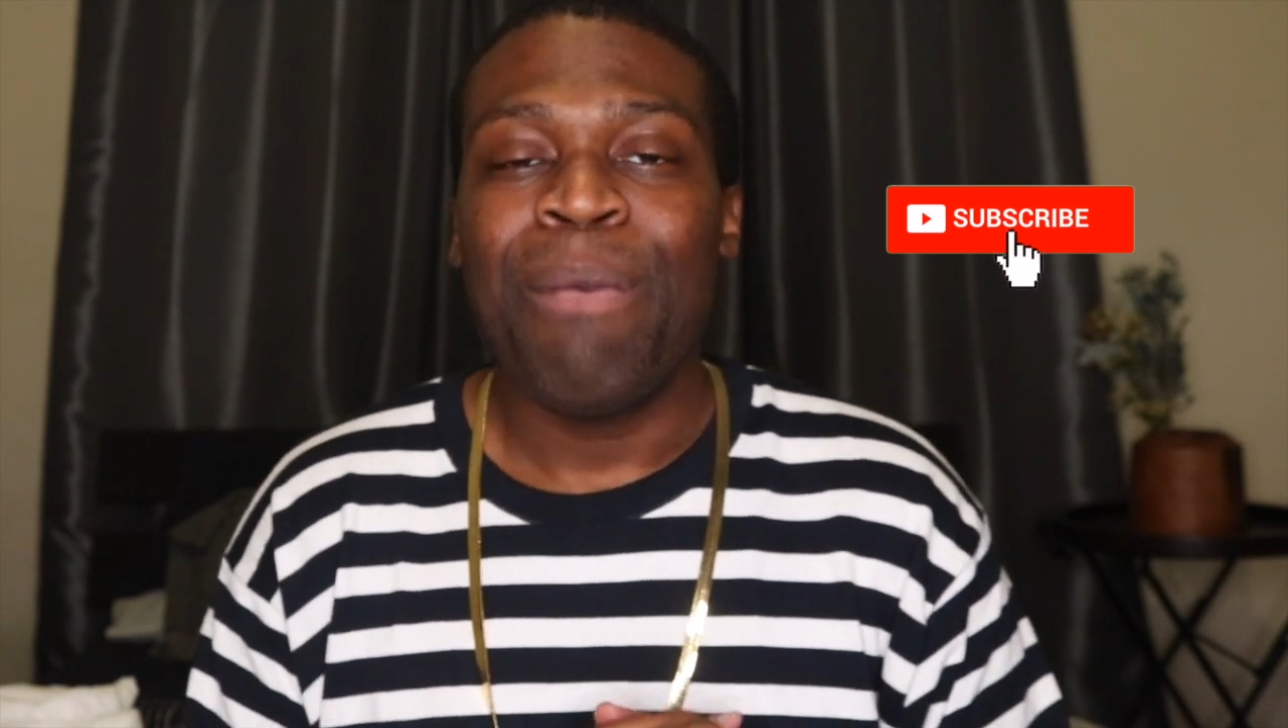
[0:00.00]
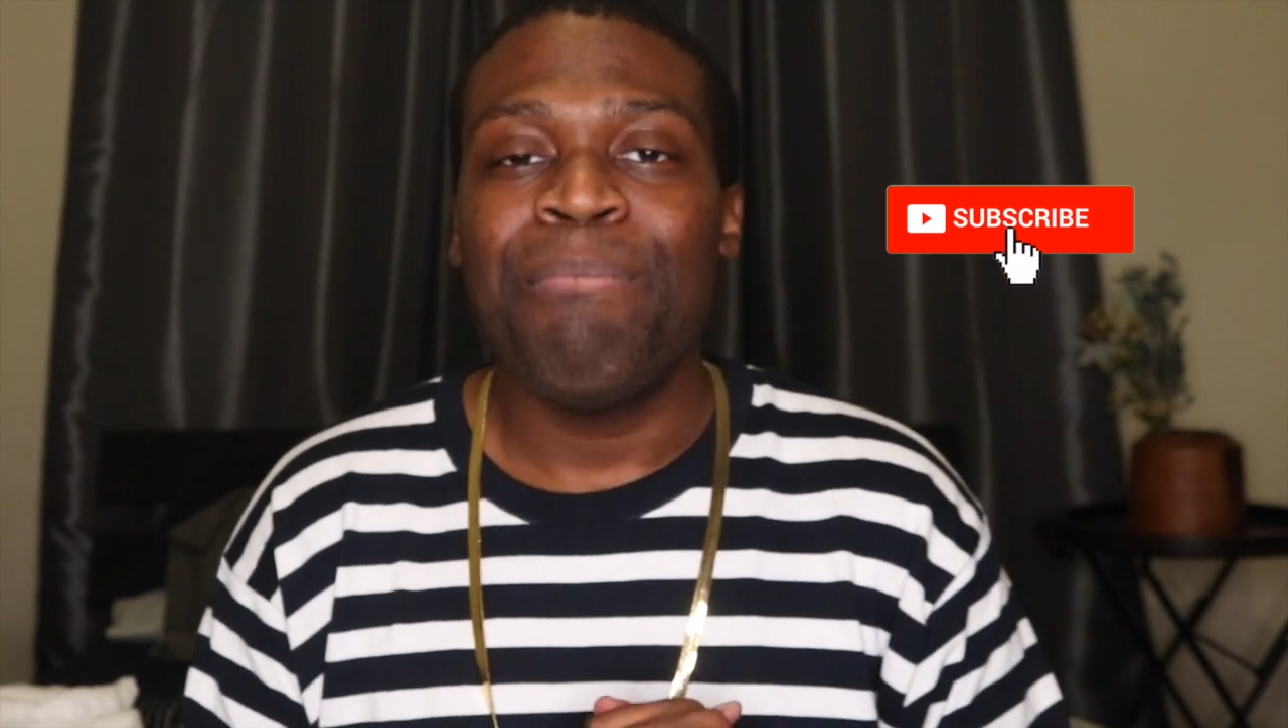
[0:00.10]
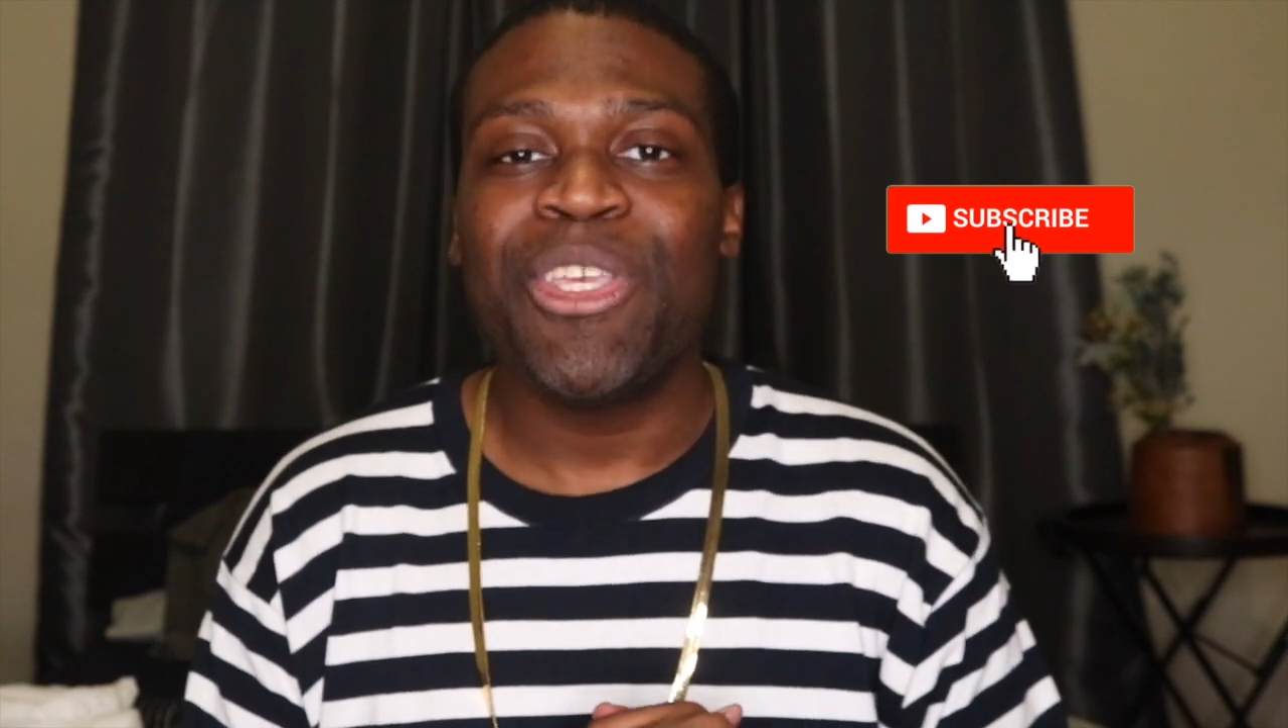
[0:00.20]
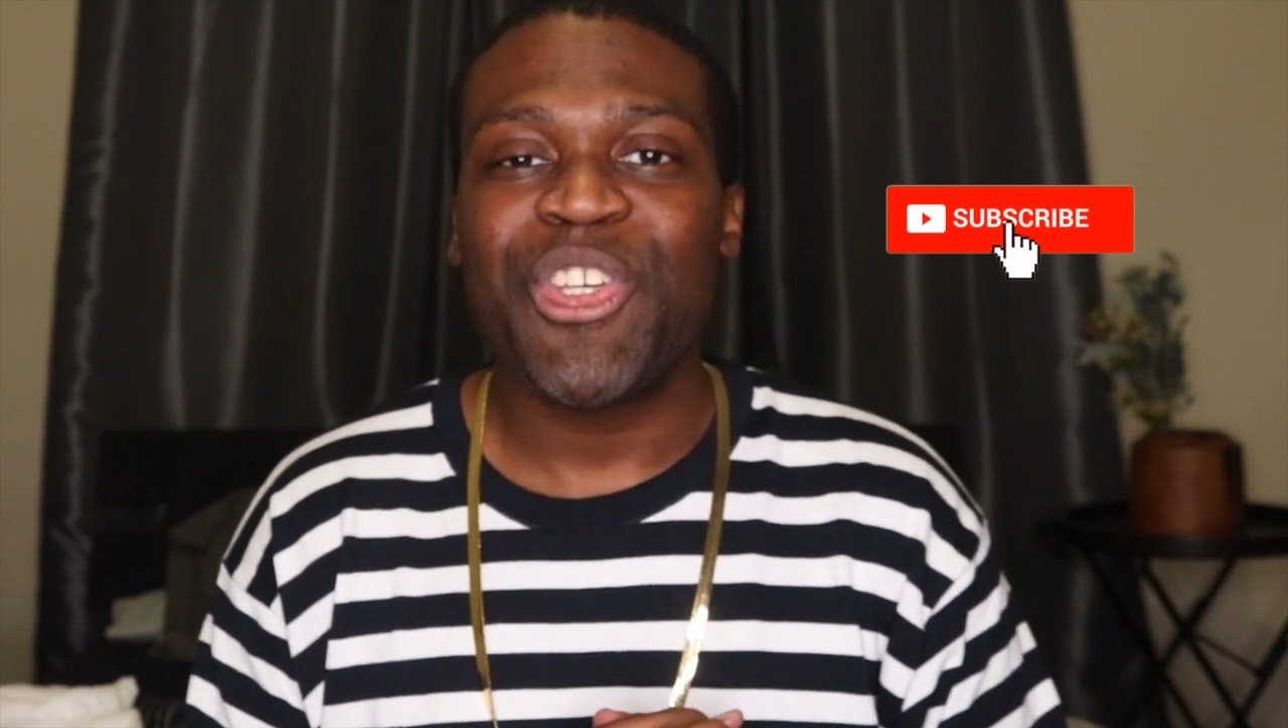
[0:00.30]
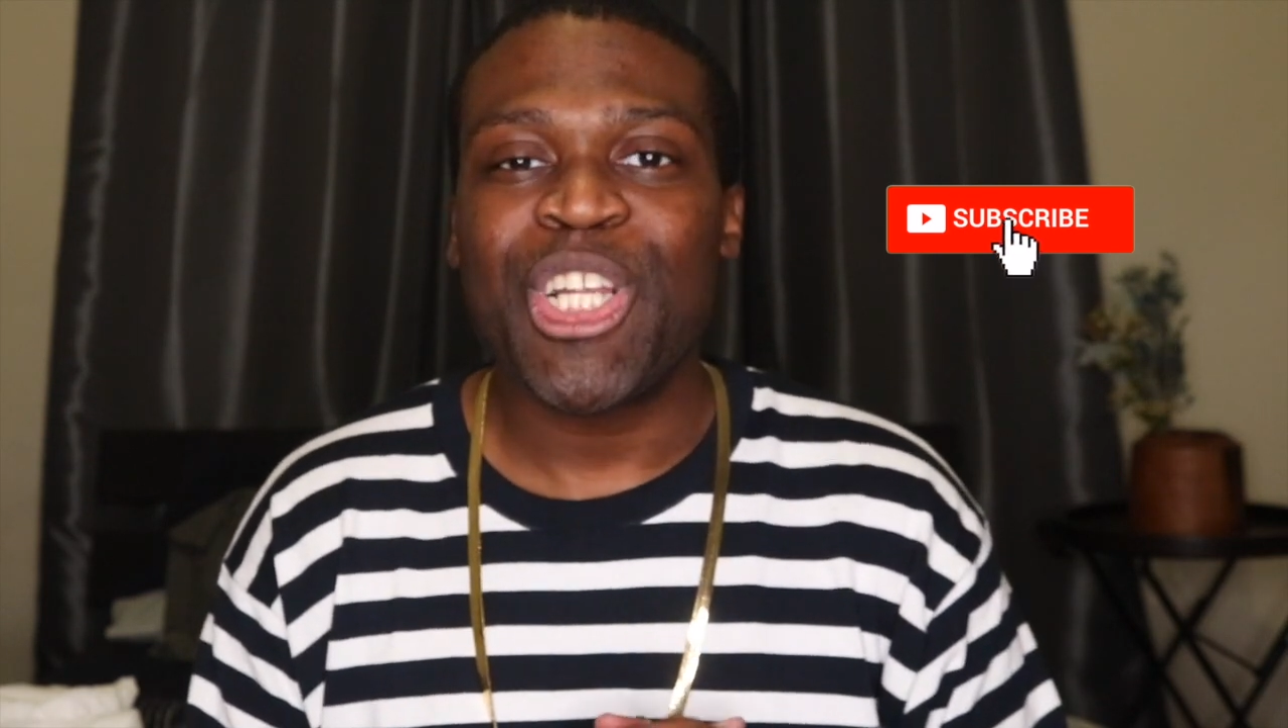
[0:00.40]

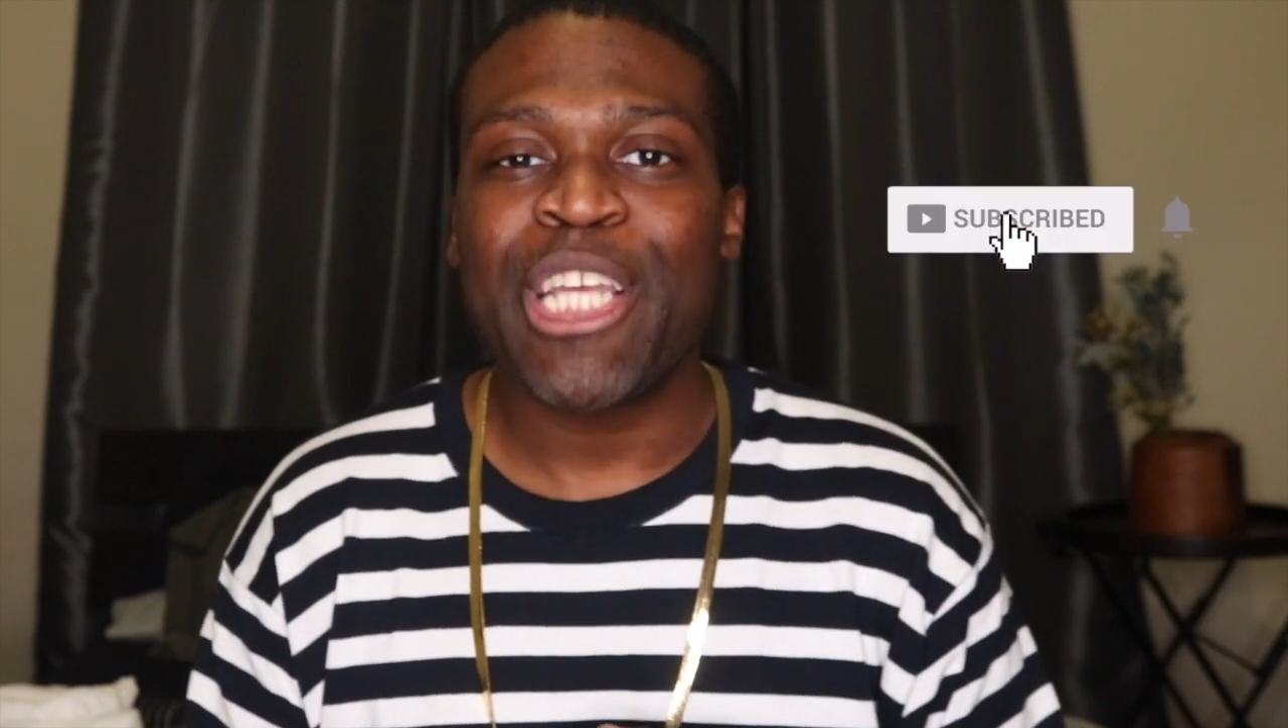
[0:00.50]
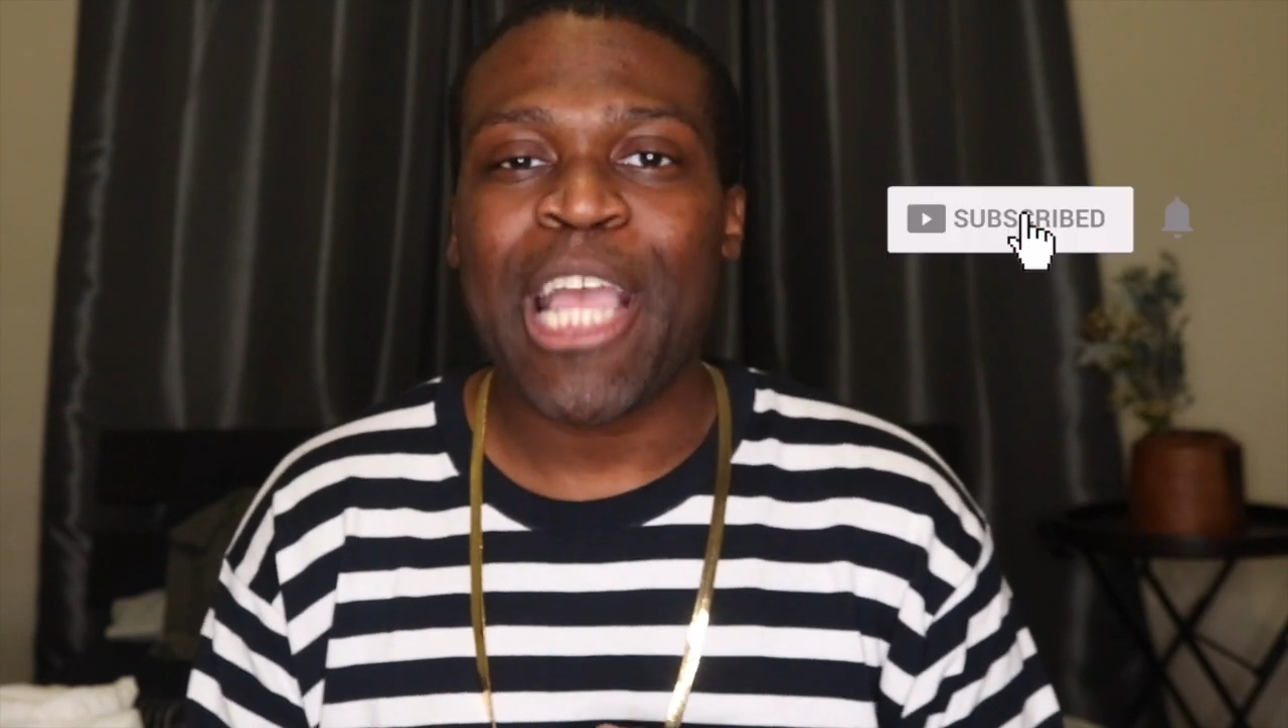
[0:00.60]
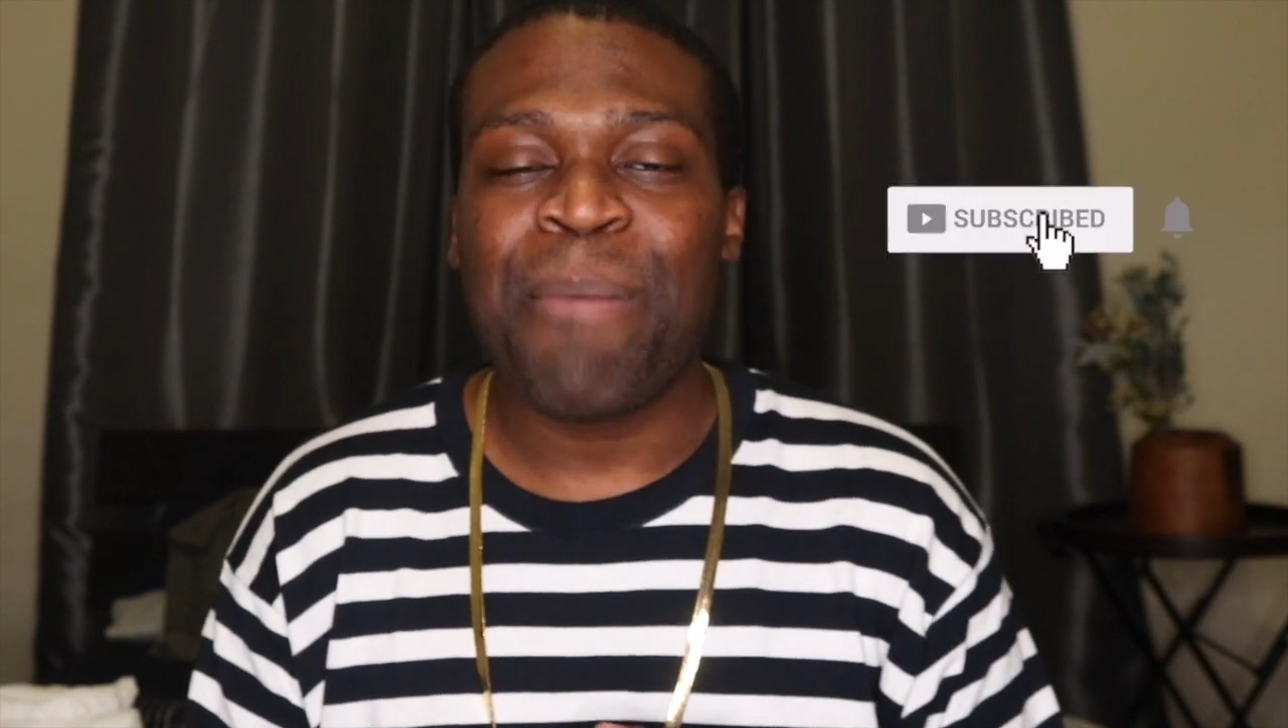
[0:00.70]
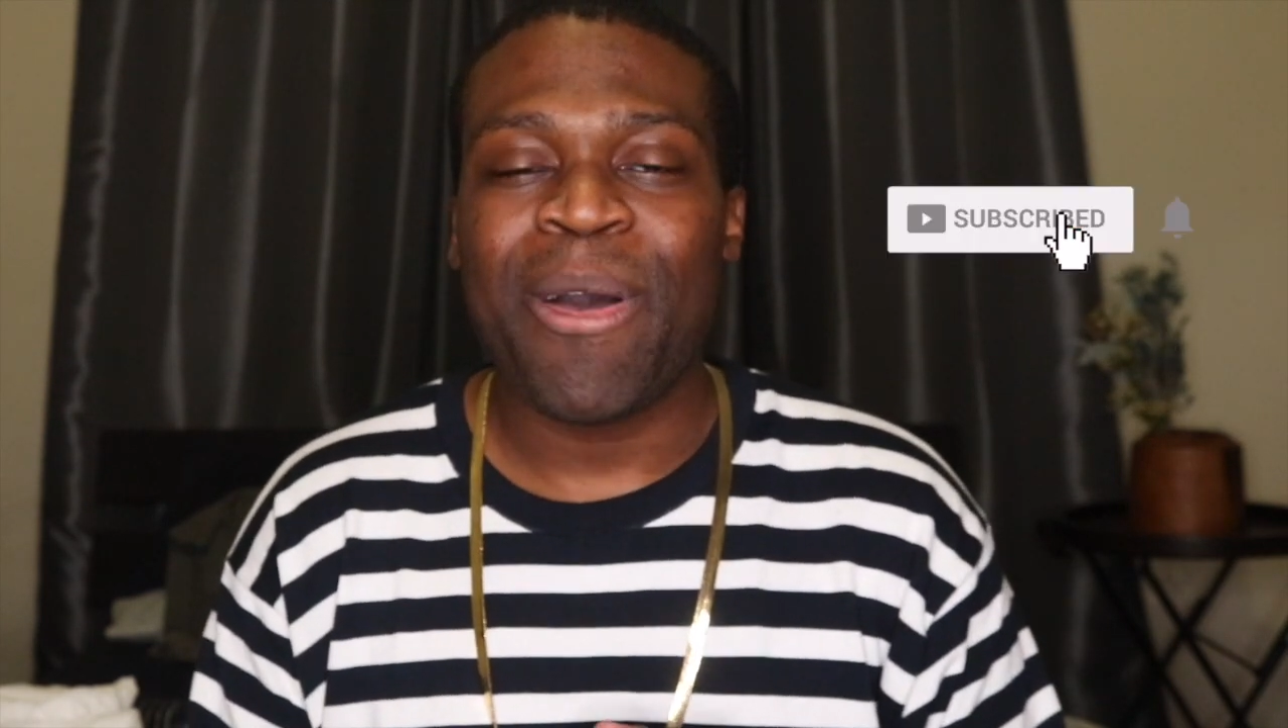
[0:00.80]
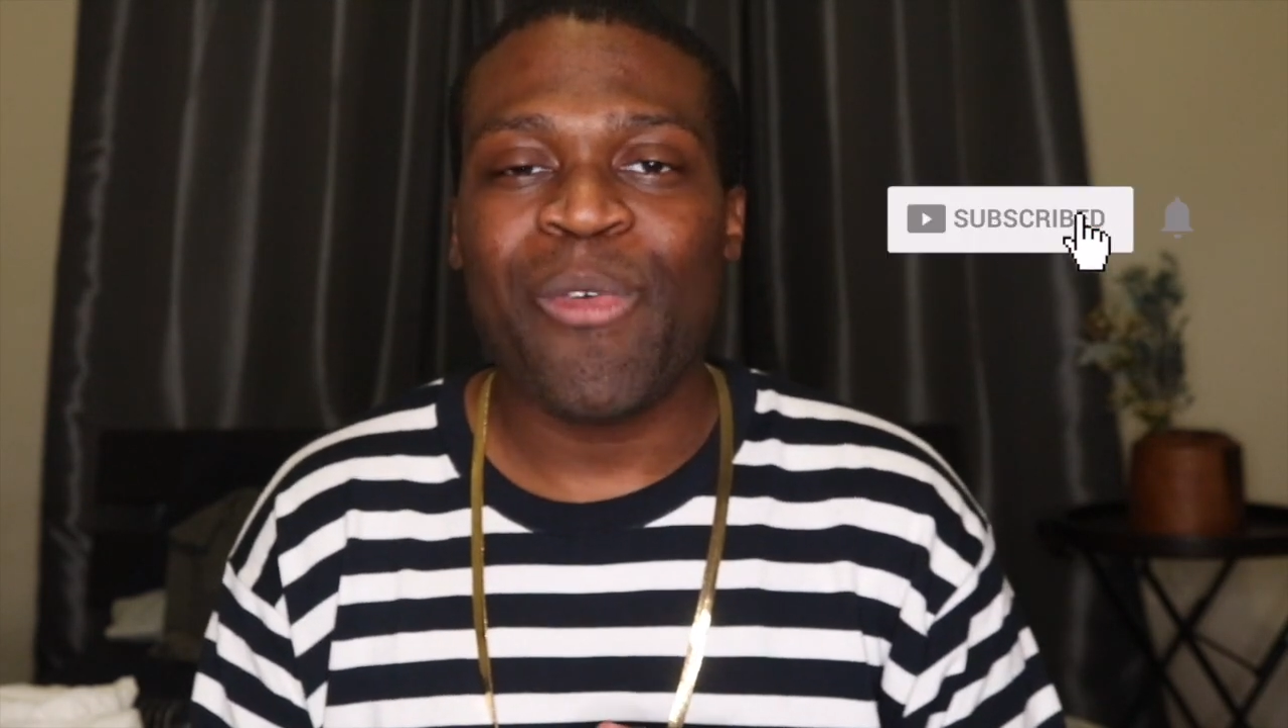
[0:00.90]
Be sure to check out my